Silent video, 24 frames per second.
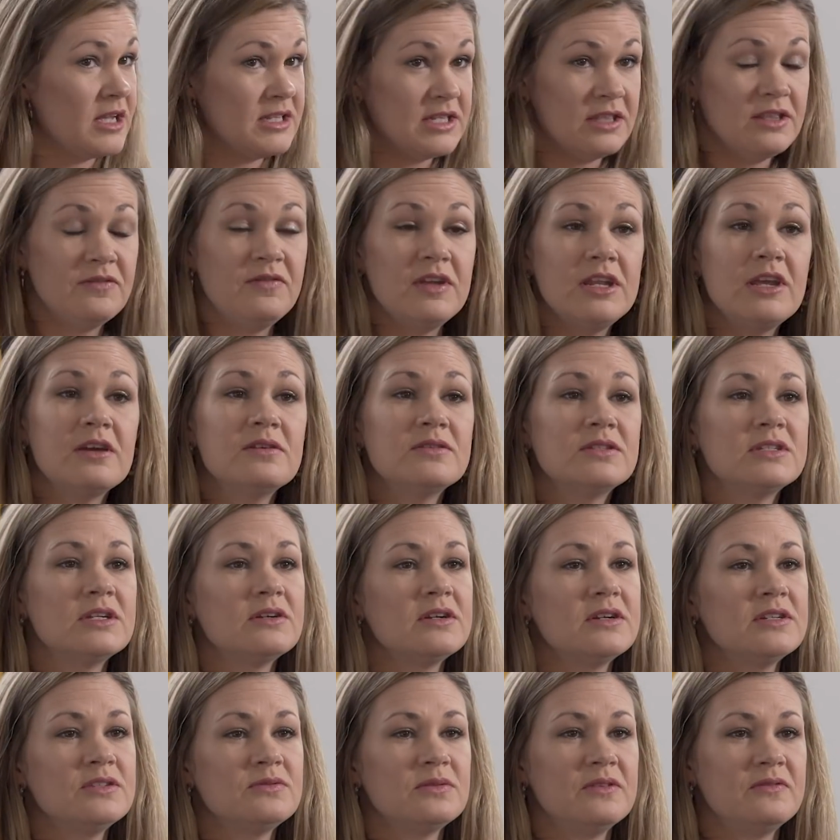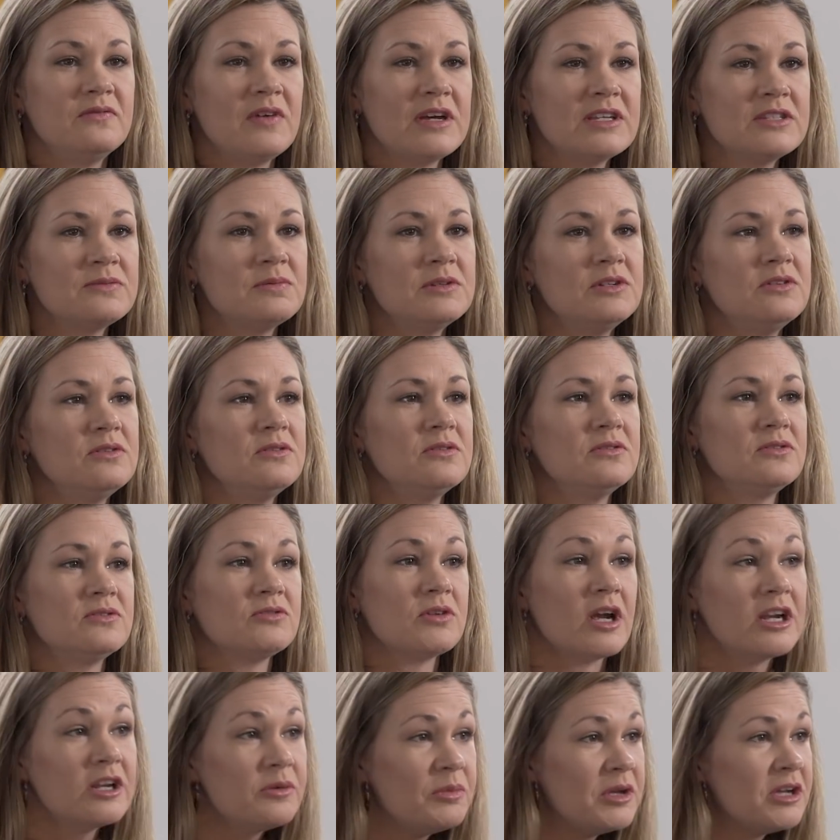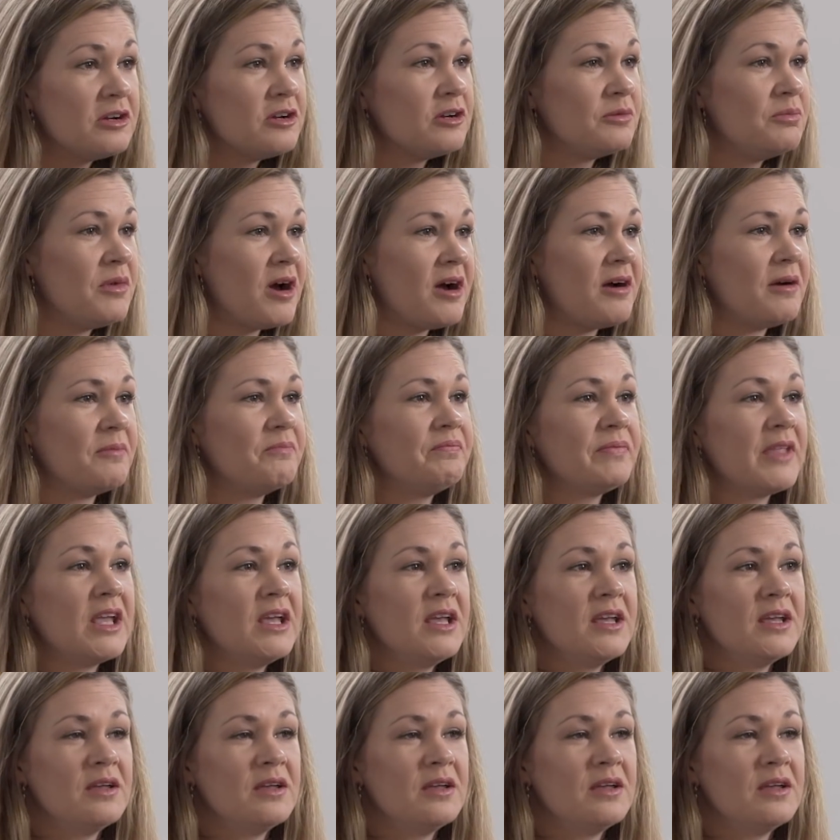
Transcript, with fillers: I did the video series with Investment News. Tried to be a good mom.